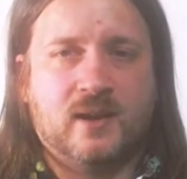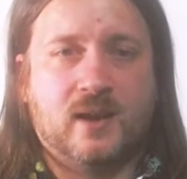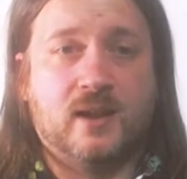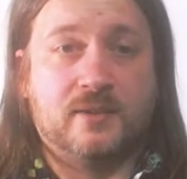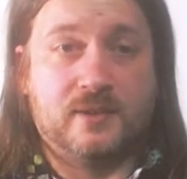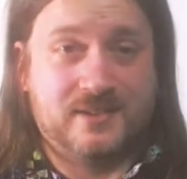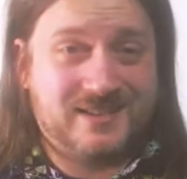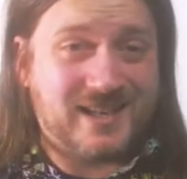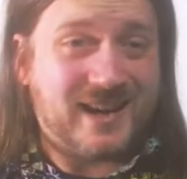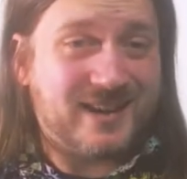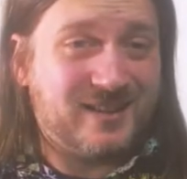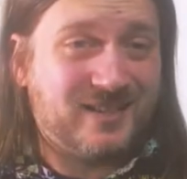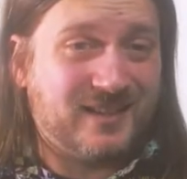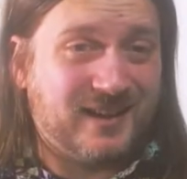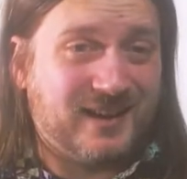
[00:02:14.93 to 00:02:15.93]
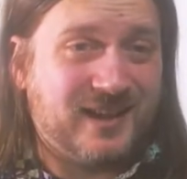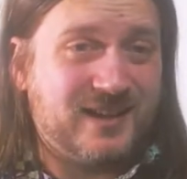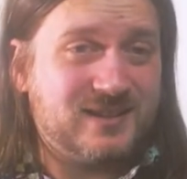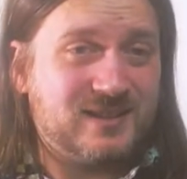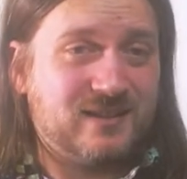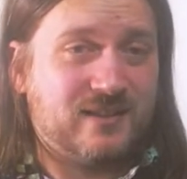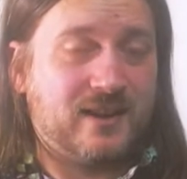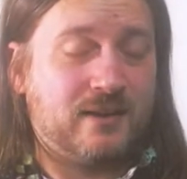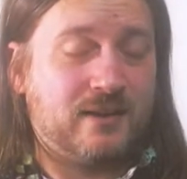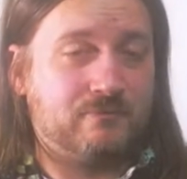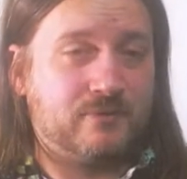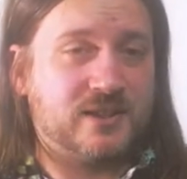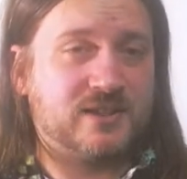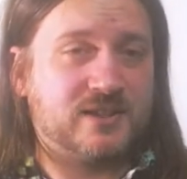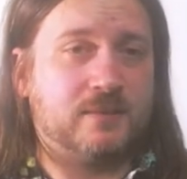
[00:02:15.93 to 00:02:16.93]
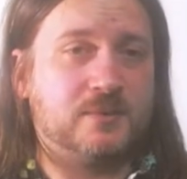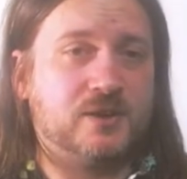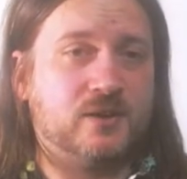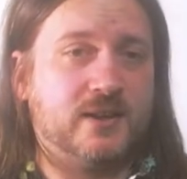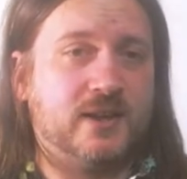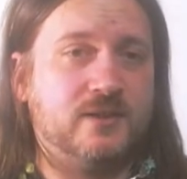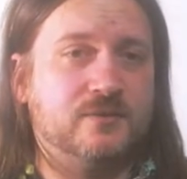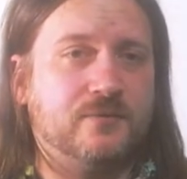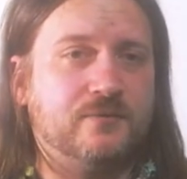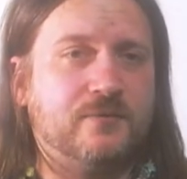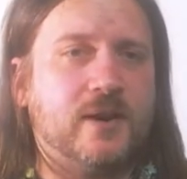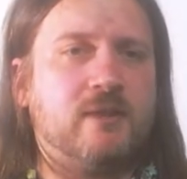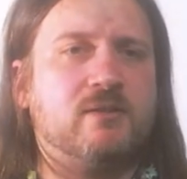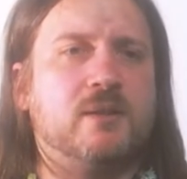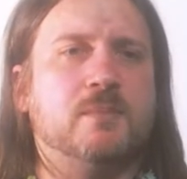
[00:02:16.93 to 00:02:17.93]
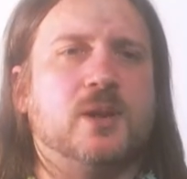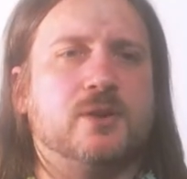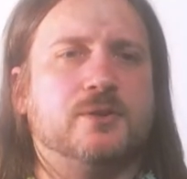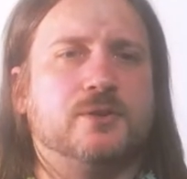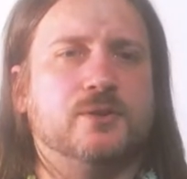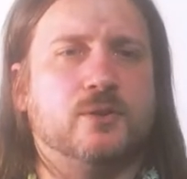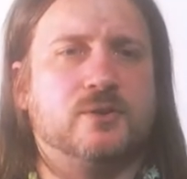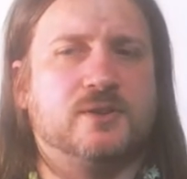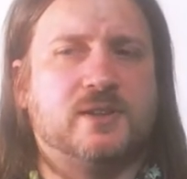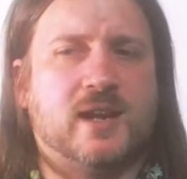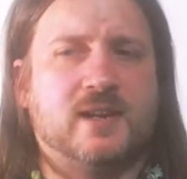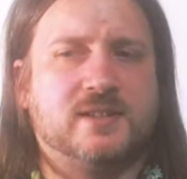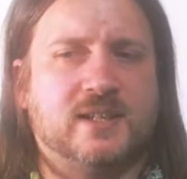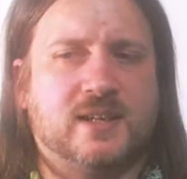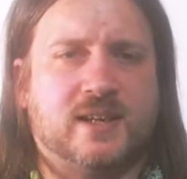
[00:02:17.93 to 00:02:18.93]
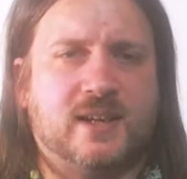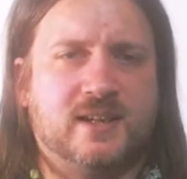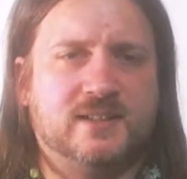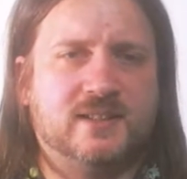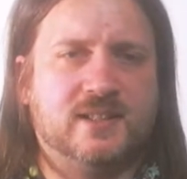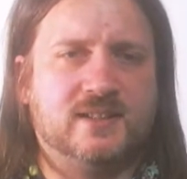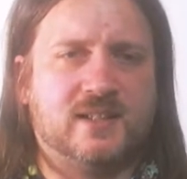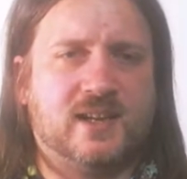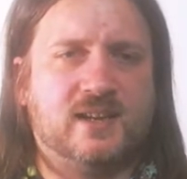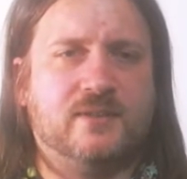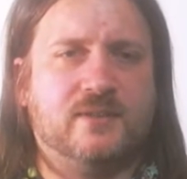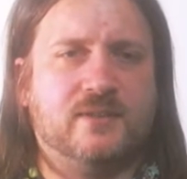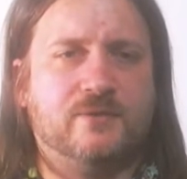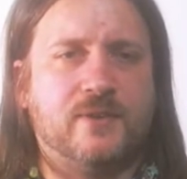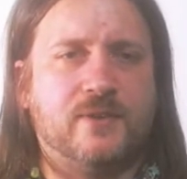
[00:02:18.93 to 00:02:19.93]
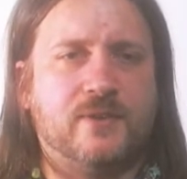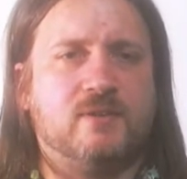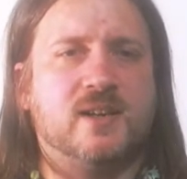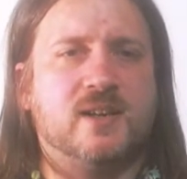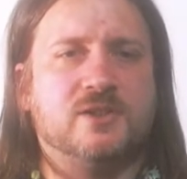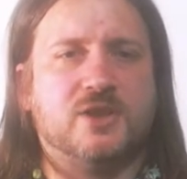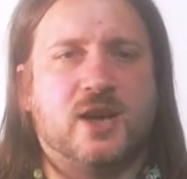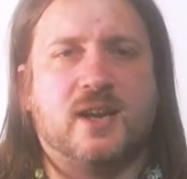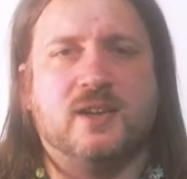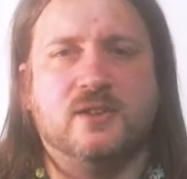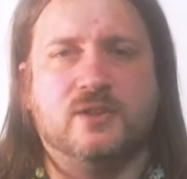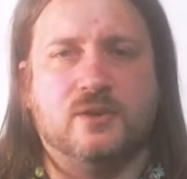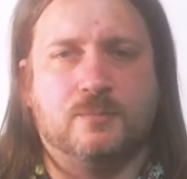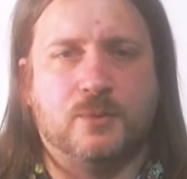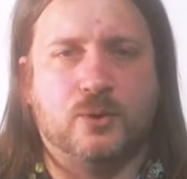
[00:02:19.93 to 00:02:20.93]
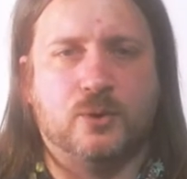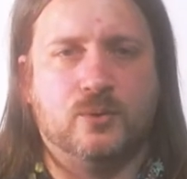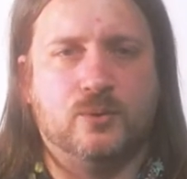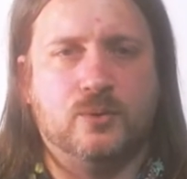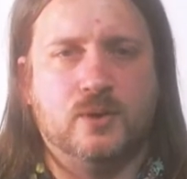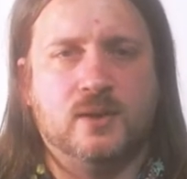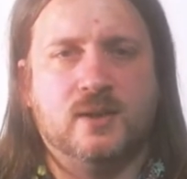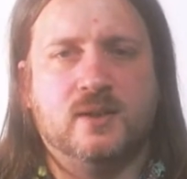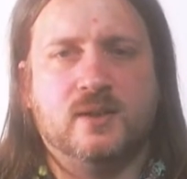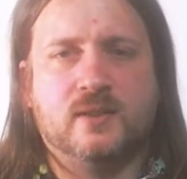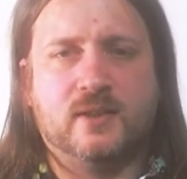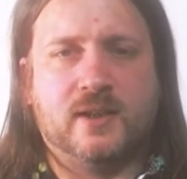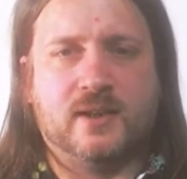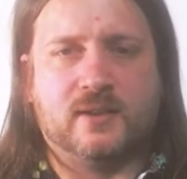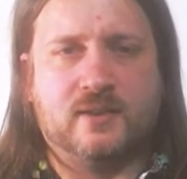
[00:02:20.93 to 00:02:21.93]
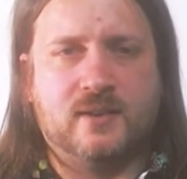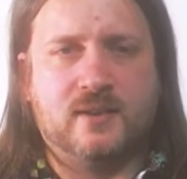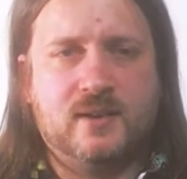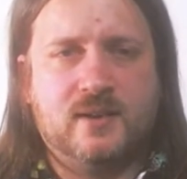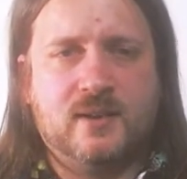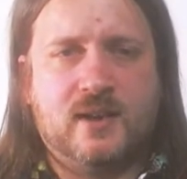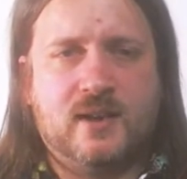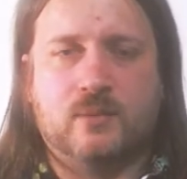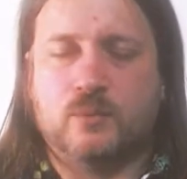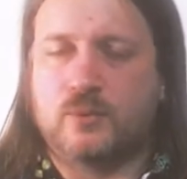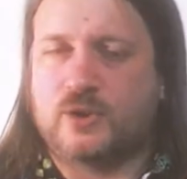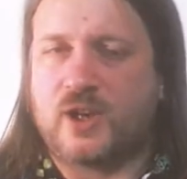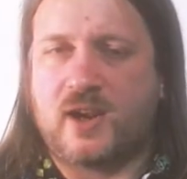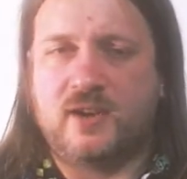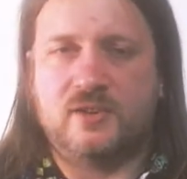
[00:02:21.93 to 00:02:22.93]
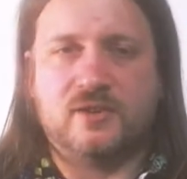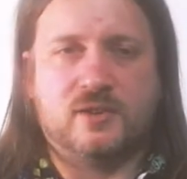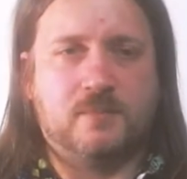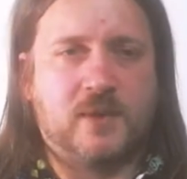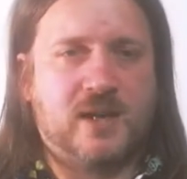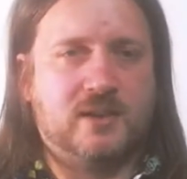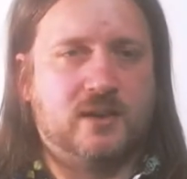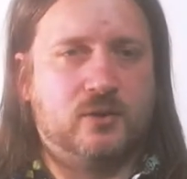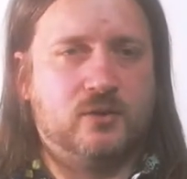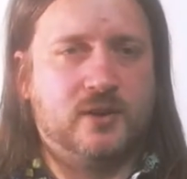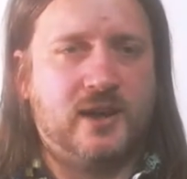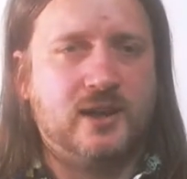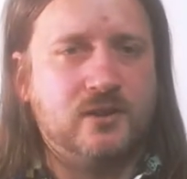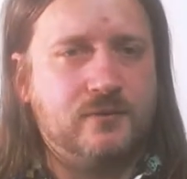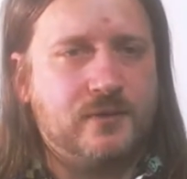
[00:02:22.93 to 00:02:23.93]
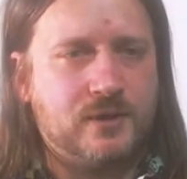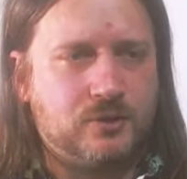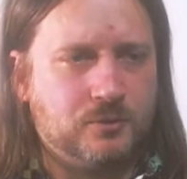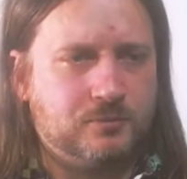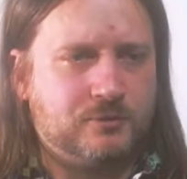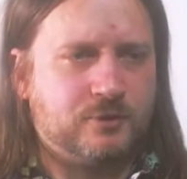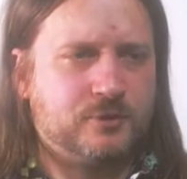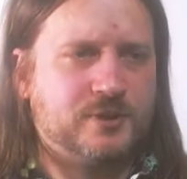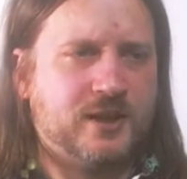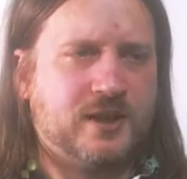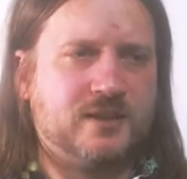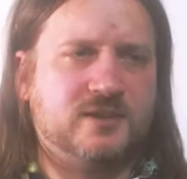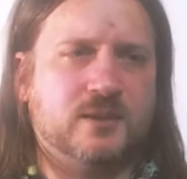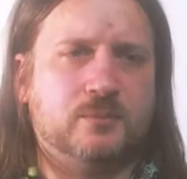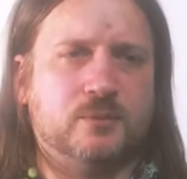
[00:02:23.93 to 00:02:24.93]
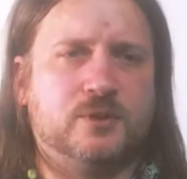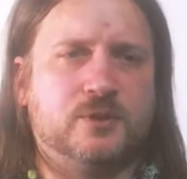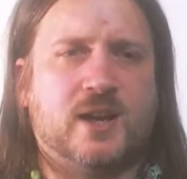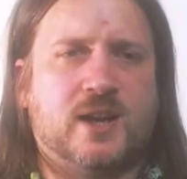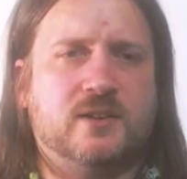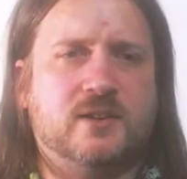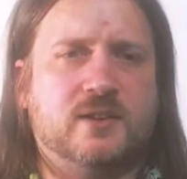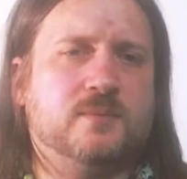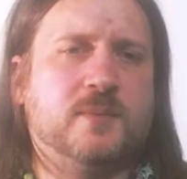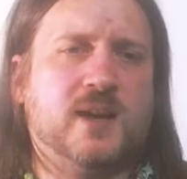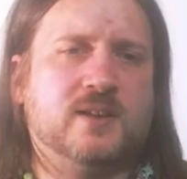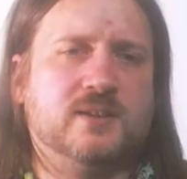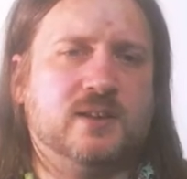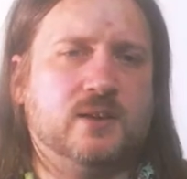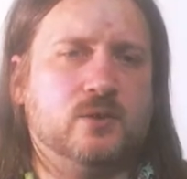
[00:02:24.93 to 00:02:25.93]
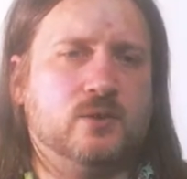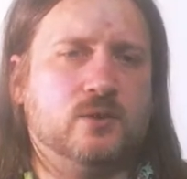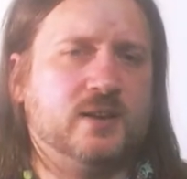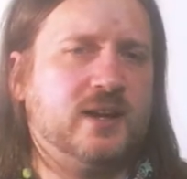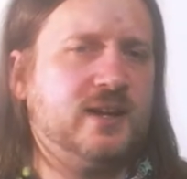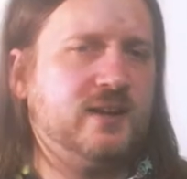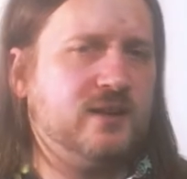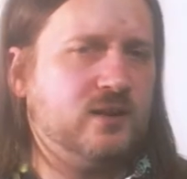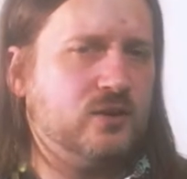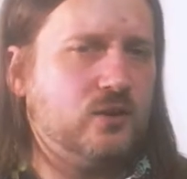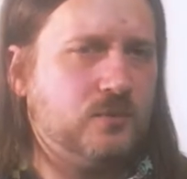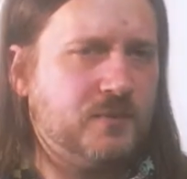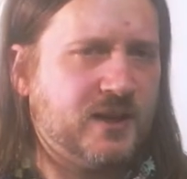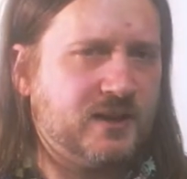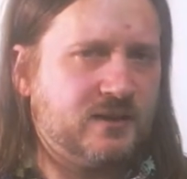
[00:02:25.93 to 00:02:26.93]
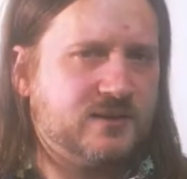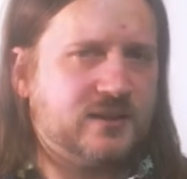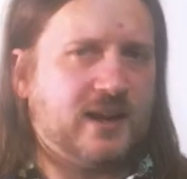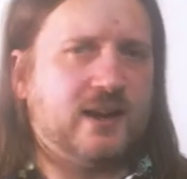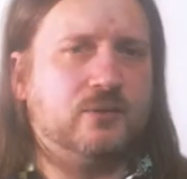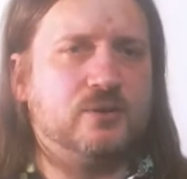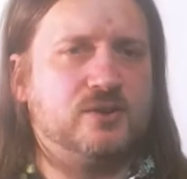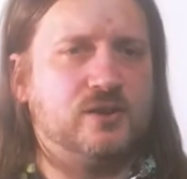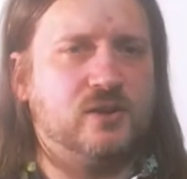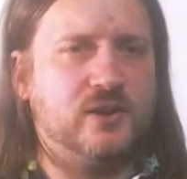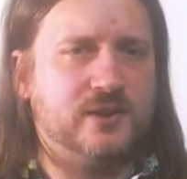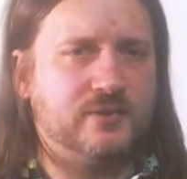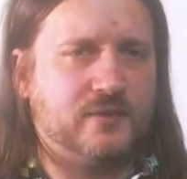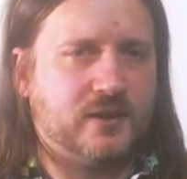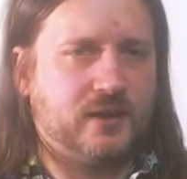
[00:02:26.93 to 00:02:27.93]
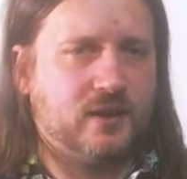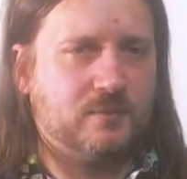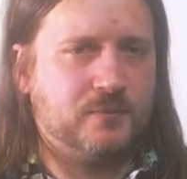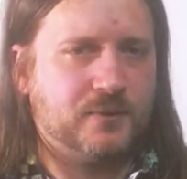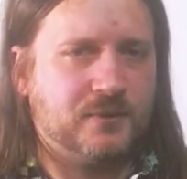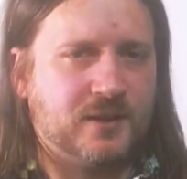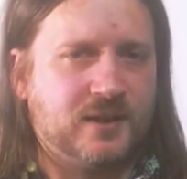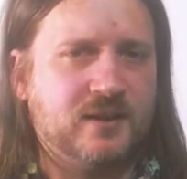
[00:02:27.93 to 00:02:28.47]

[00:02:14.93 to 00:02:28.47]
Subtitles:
The second thing is that risk appetite is very much not static. It is a very changeable thing. It will change depending on individual projects. It will change depending on economics outside of the company.